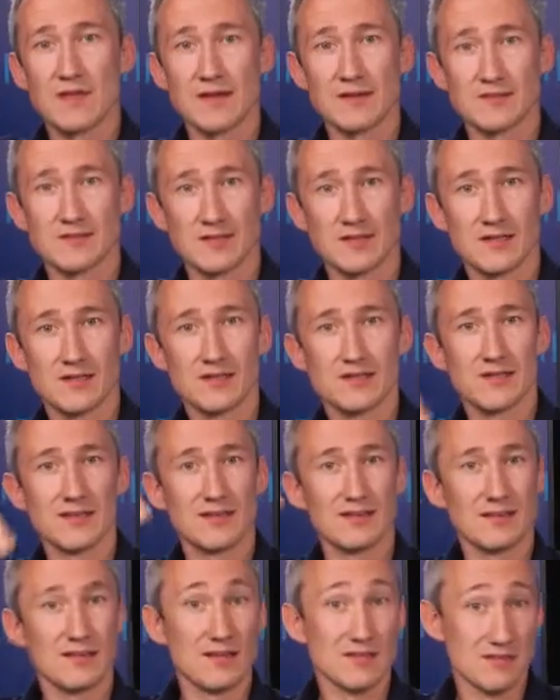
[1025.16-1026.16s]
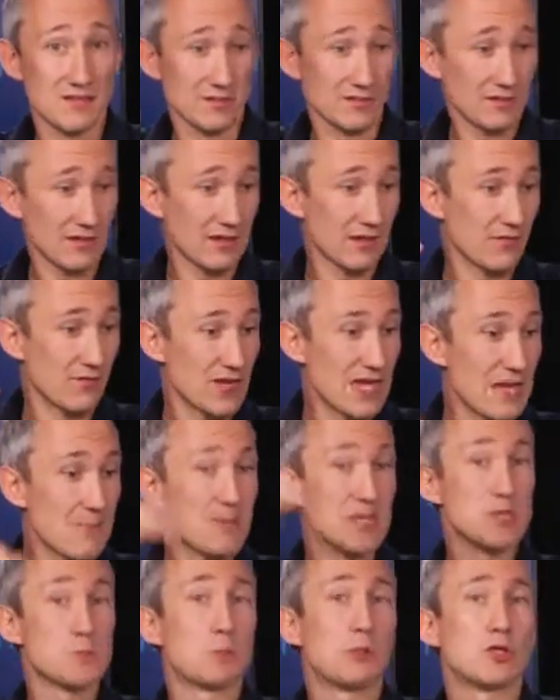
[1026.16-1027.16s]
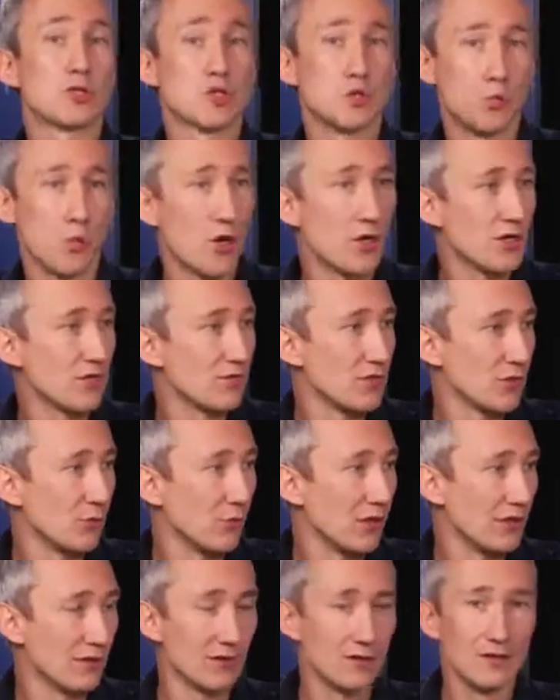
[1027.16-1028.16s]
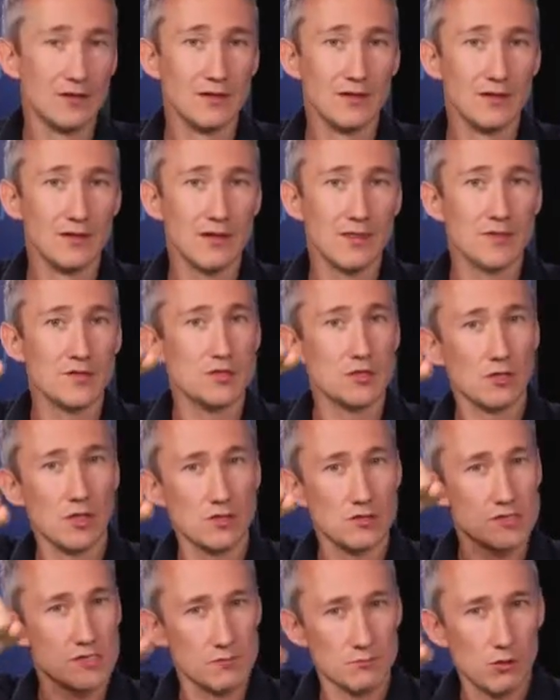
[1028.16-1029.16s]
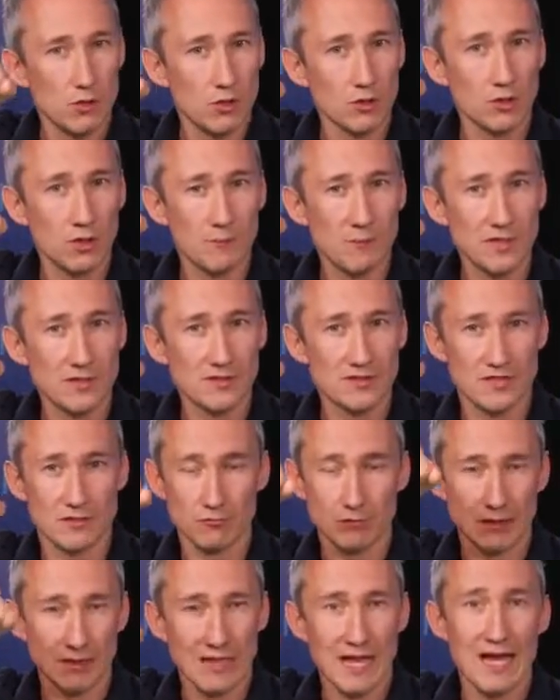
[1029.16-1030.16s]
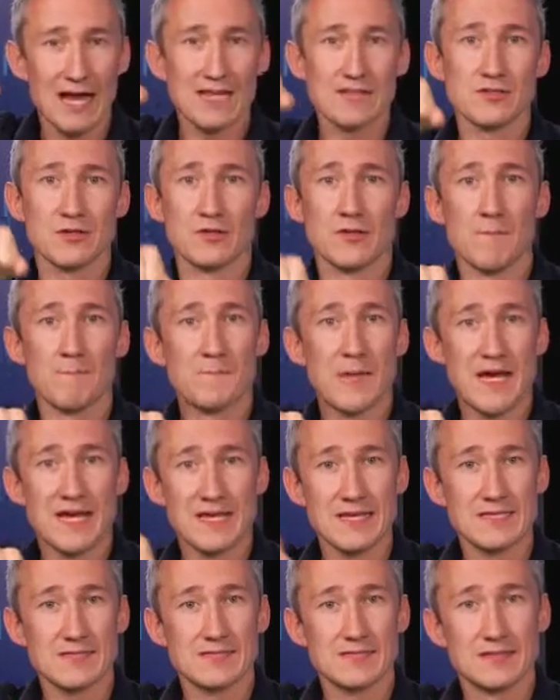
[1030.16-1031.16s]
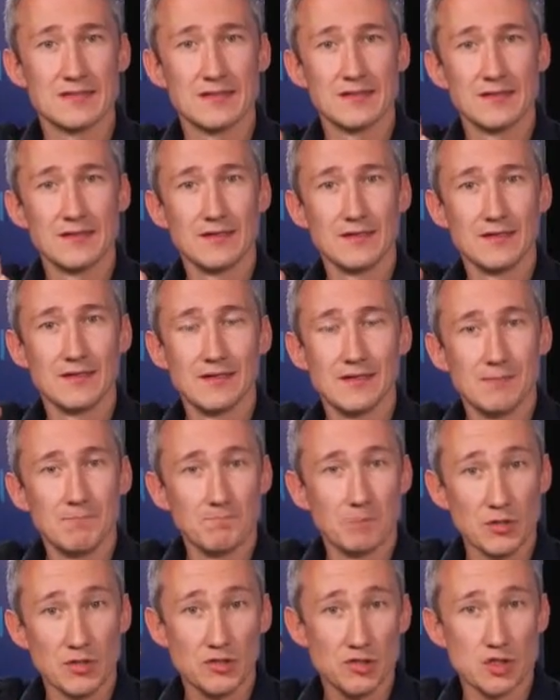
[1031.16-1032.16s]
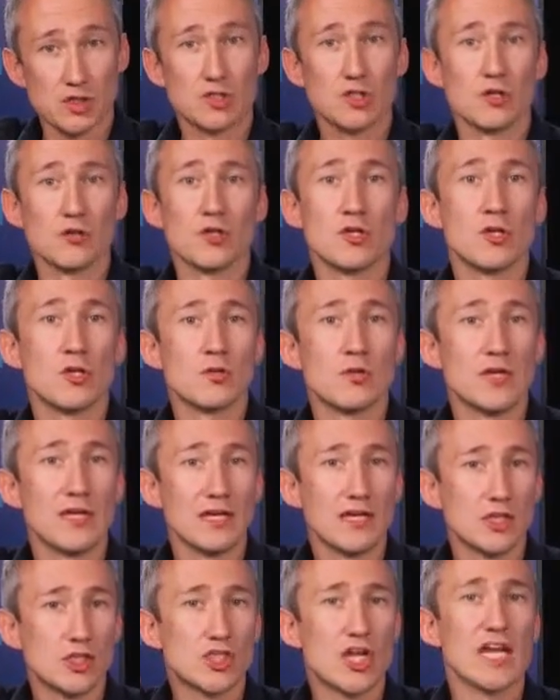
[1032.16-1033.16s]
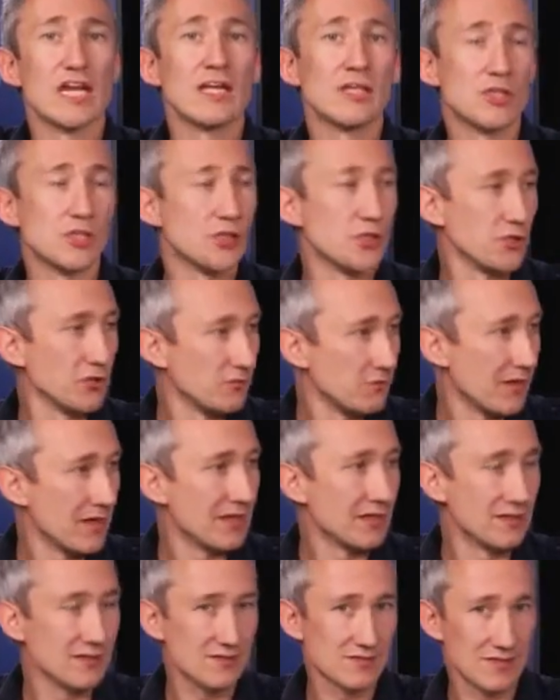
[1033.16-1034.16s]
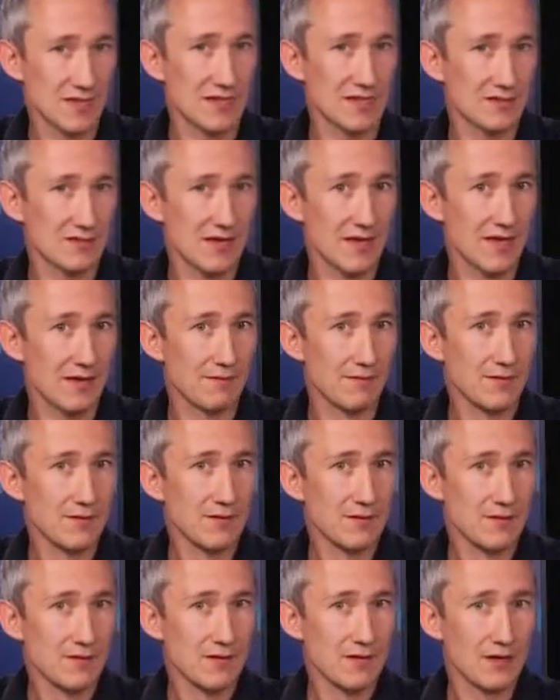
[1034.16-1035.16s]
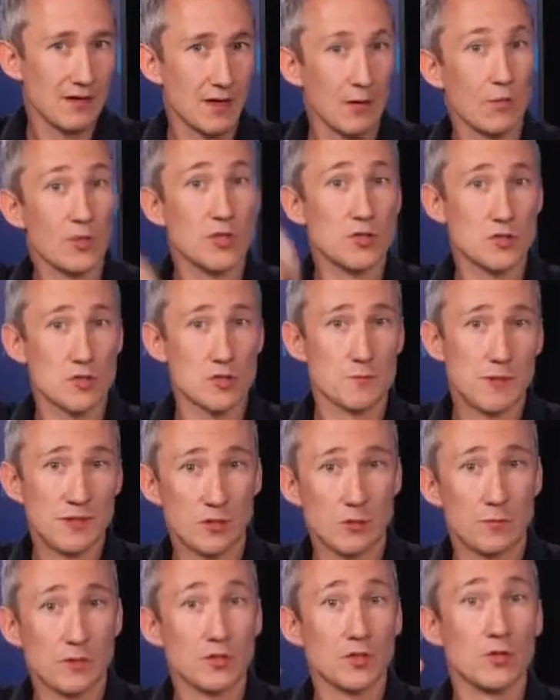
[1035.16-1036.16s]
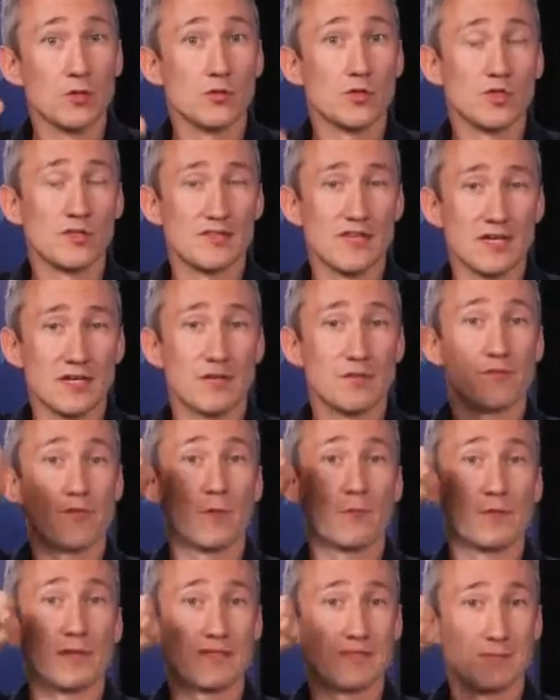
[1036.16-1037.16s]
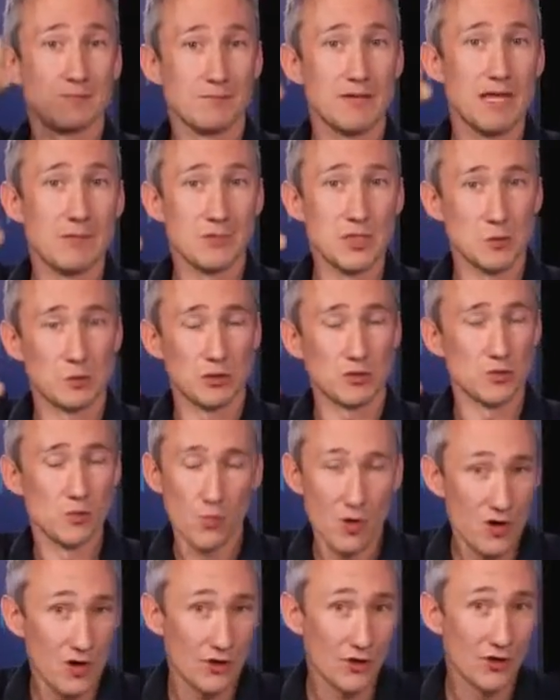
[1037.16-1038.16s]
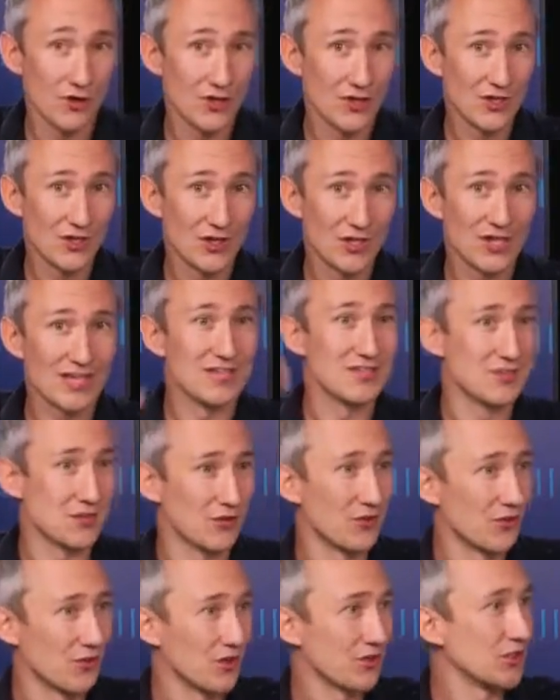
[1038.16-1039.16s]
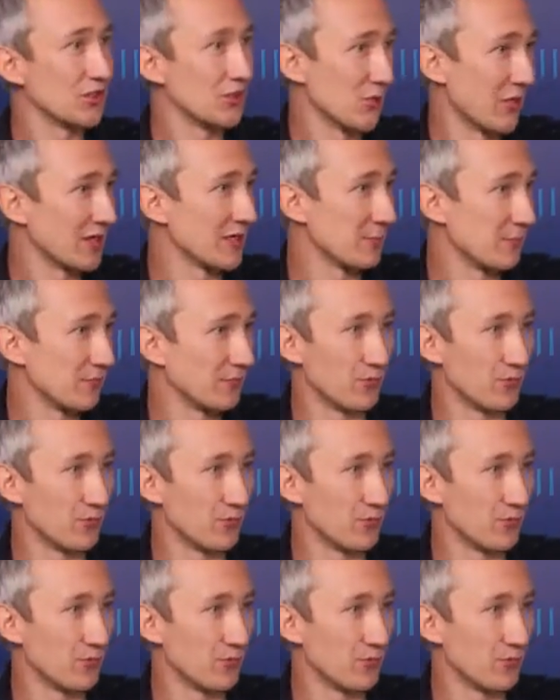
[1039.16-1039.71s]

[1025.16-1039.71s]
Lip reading: as a kind of image plus one, if you will. But it's a lot smaller because it relies on the base, but it's just got the unique changes you've made inside there. And when you spin up a new container from this image plus one, it's got the things you added before.